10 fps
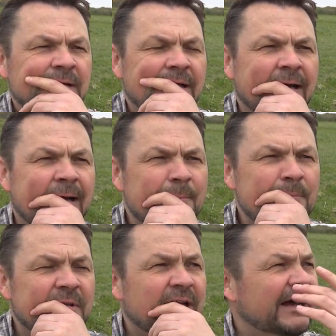
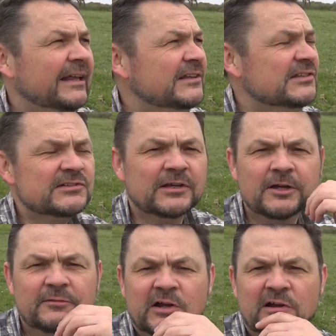Um, and it's
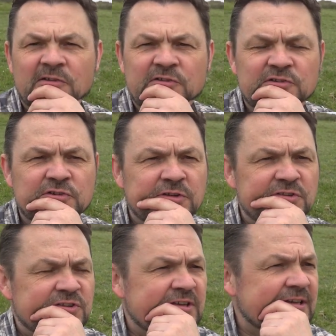overcast as you can
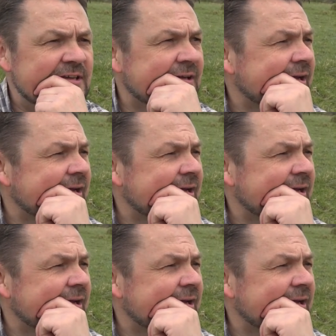see.